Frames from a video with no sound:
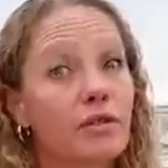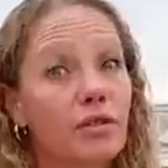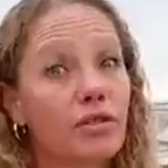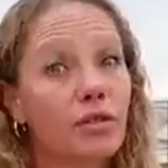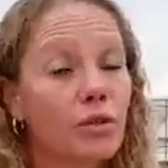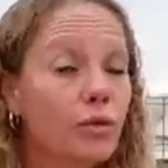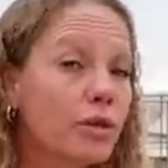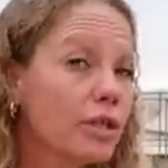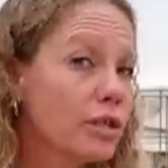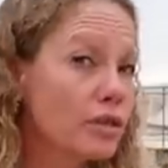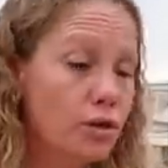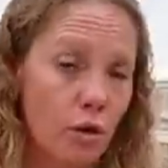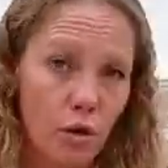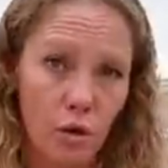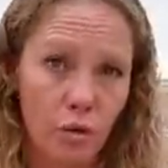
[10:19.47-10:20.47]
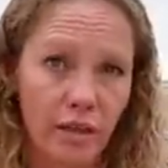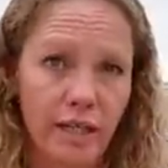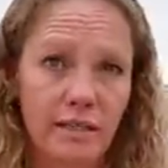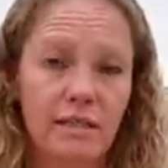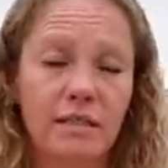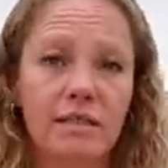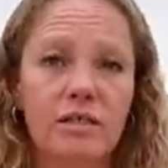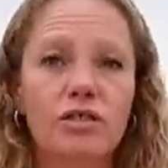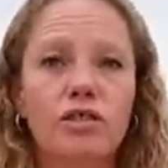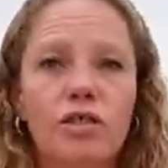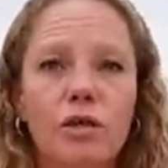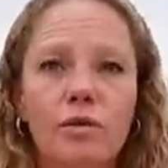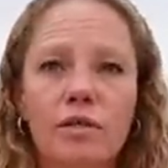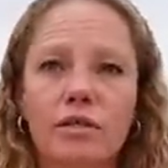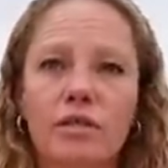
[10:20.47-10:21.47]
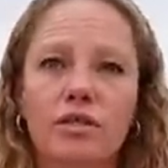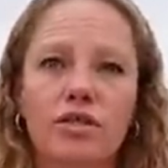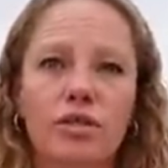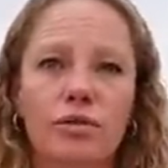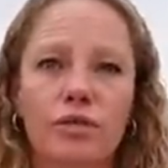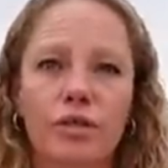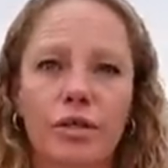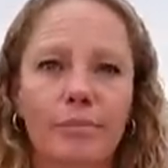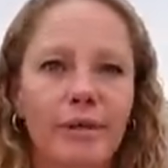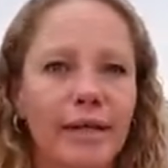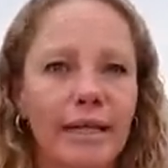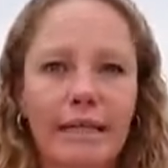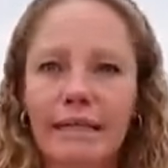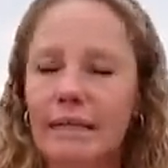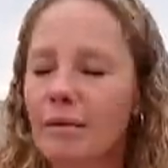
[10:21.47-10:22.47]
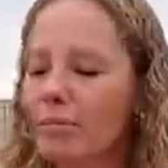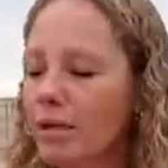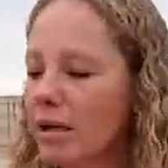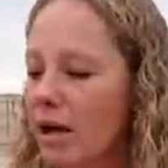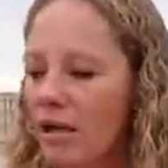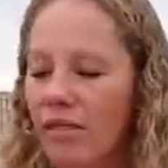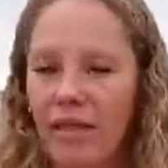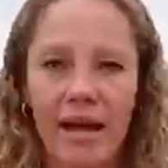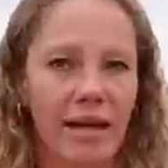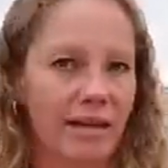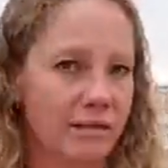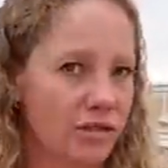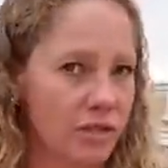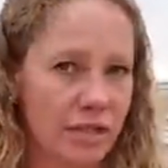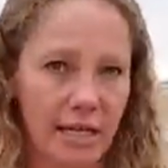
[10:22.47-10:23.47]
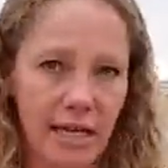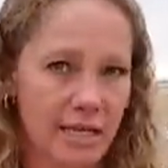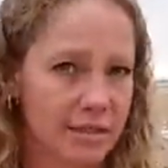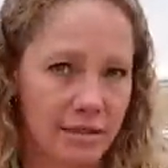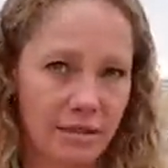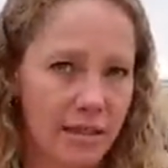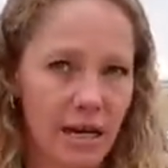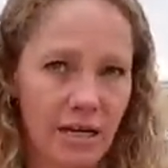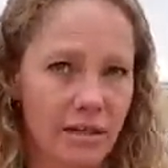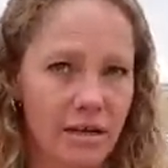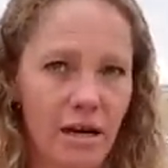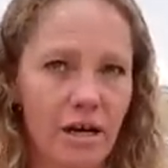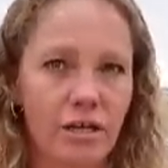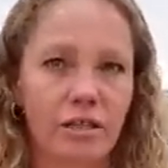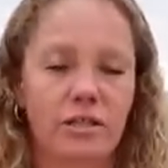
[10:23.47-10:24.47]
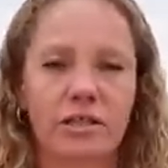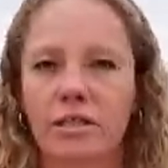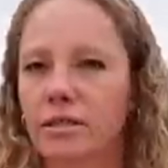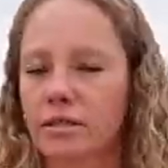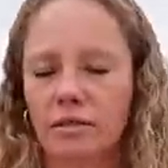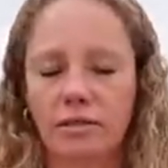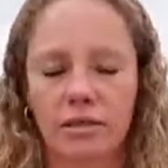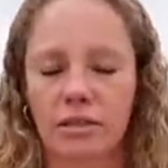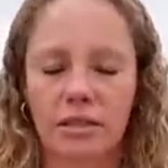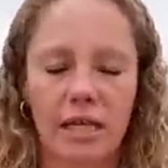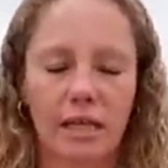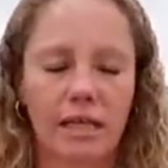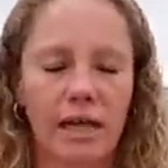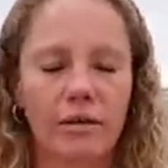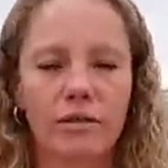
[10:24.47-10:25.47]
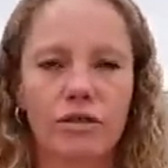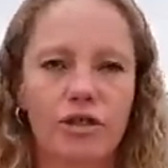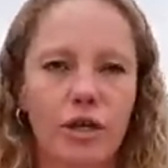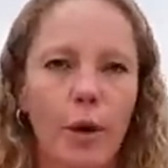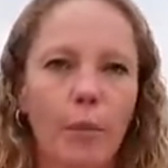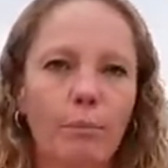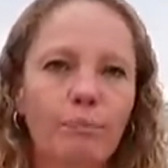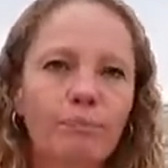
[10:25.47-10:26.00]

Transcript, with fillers: to two years old and still show as a junior, but anything beyond that, and she hasn't got an udder, she's, she's not allowed to show.